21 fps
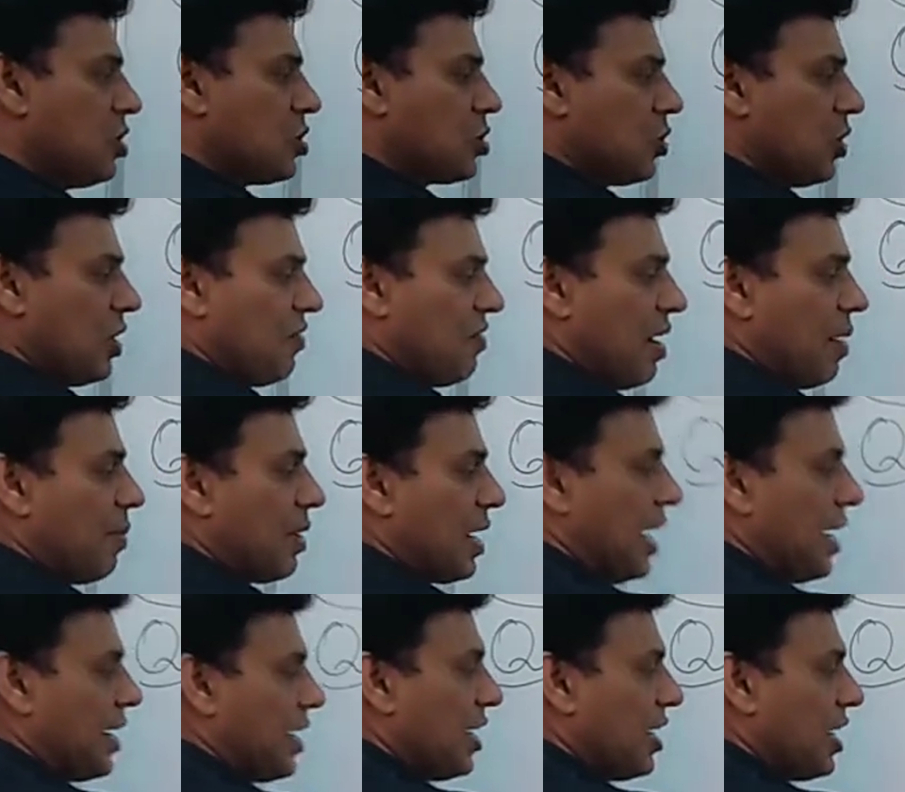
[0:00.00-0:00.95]
So if I am
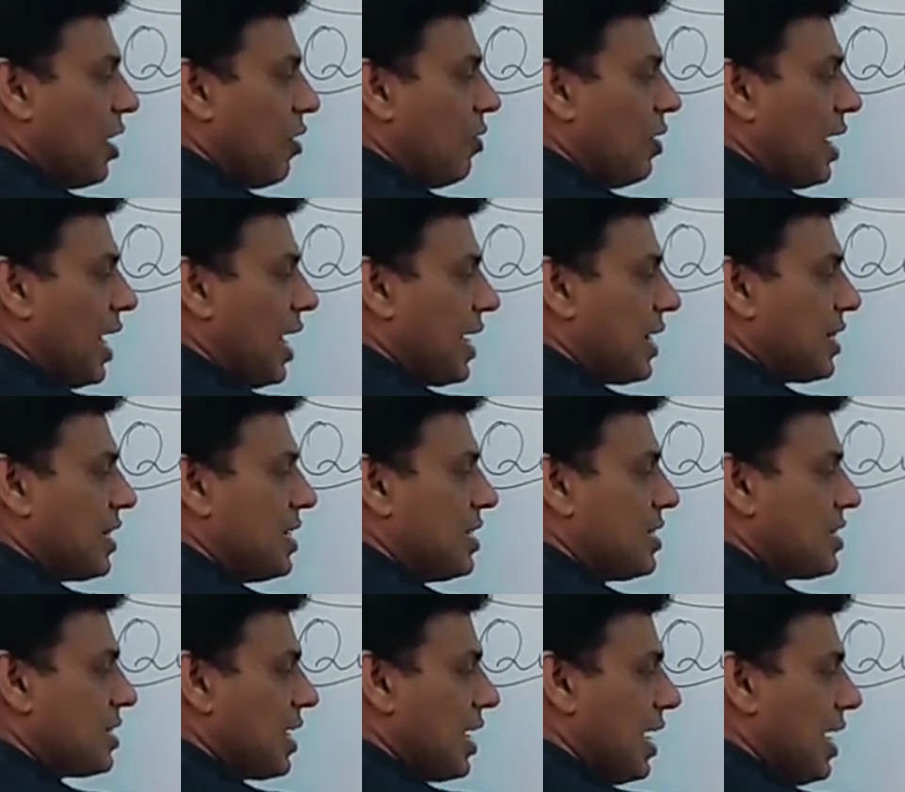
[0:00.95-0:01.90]
writing down like this,